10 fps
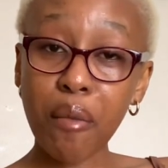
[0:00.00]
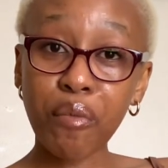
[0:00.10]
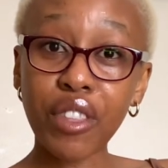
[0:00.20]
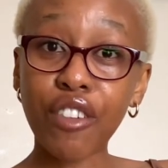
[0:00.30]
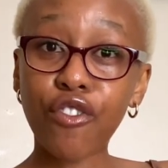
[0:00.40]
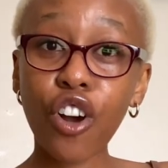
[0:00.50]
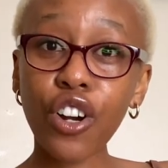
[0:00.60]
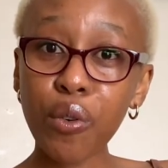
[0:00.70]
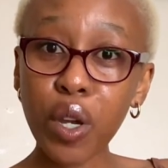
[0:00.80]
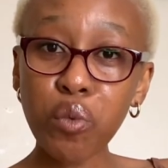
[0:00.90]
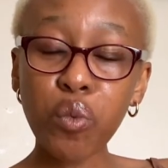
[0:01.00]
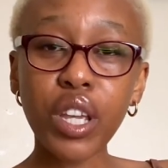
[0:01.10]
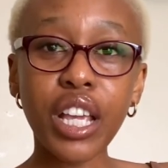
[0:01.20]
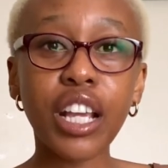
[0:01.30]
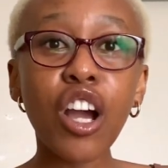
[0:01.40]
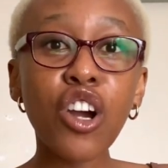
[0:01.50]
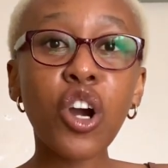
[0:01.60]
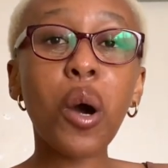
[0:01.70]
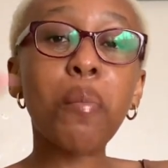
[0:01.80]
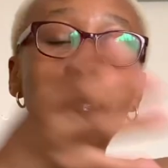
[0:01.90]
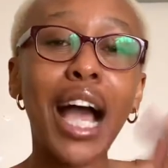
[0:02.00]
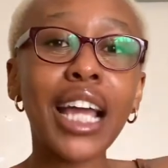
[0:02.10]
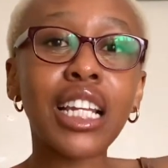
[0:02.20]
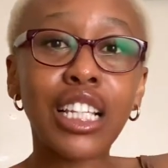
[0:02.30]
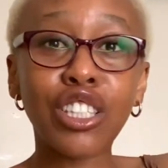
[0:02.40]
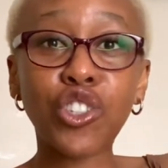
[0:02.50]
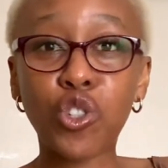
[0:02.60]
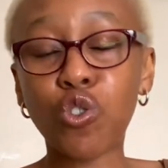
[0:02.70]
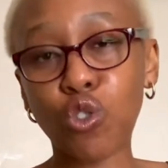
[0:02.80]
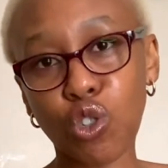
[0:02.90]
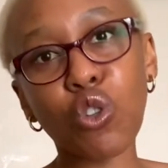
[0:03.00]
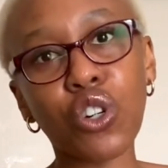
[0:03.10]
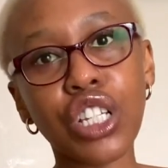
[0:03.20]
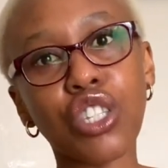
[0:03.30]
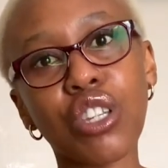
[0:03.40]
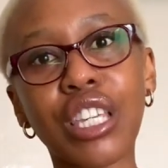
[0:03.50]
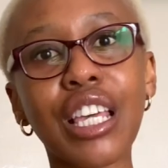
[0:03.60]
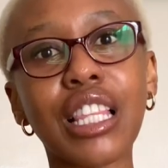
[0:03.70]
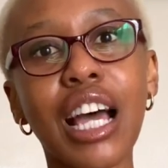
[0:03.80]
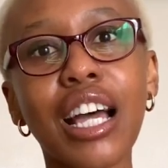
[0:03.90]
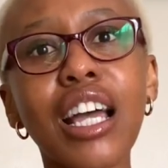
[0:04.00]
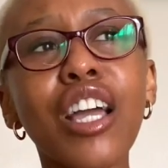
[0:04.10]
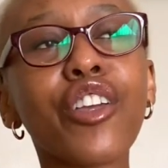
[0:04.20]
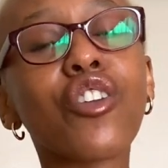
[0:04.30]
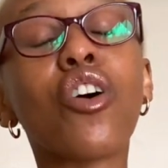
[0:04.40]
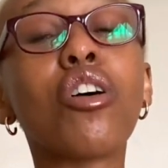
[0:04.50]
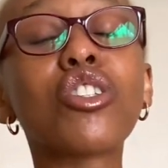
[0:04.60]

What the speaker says: the following week, combining the two stories together, you know.